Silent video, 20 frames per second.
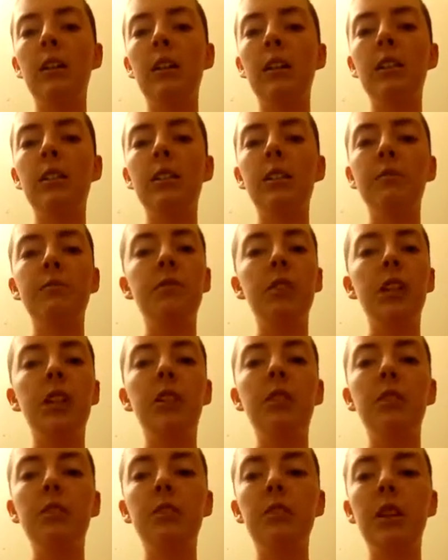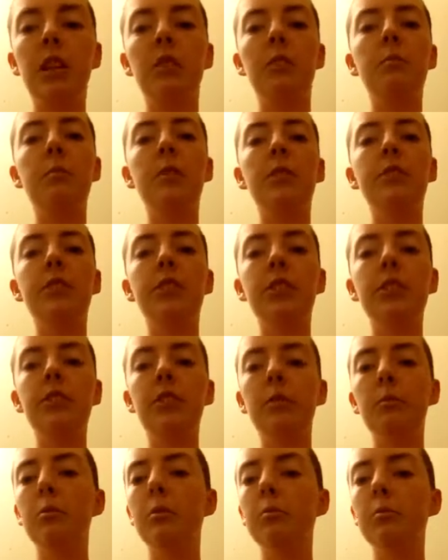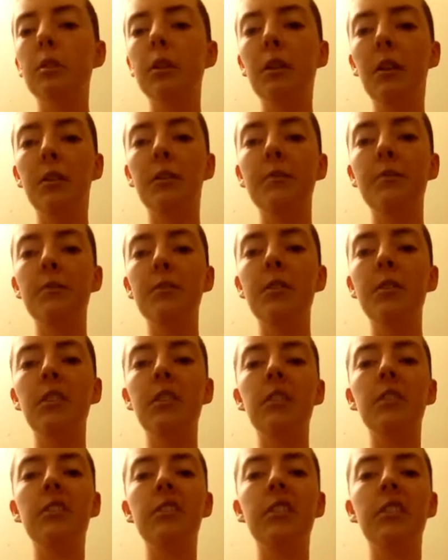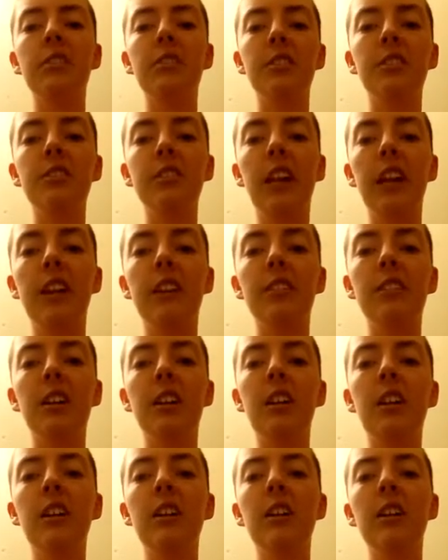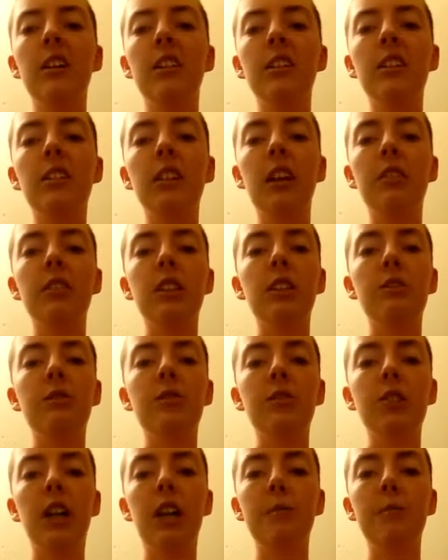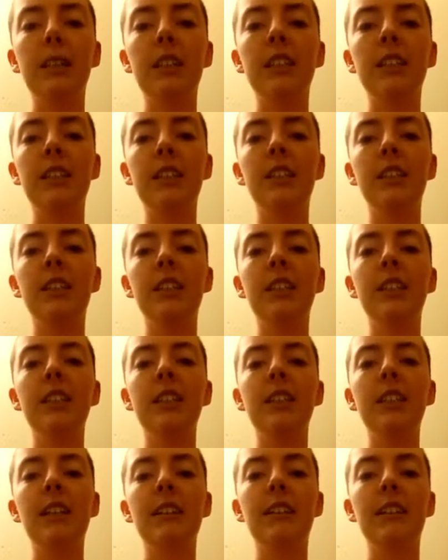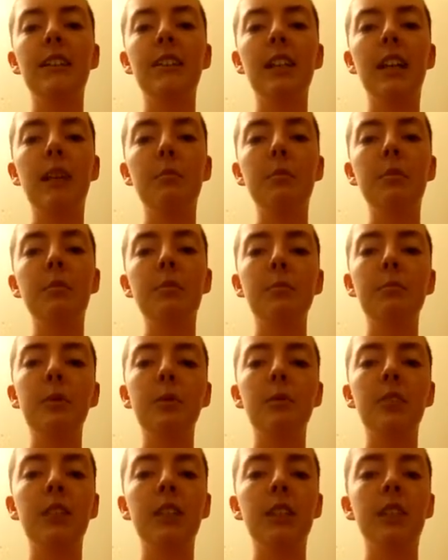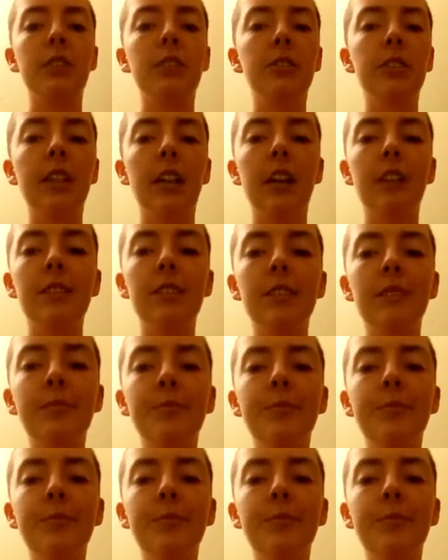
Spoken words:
in some videos I'll put in the description below, so that you can understand the level of trauma that this type of abuse can create.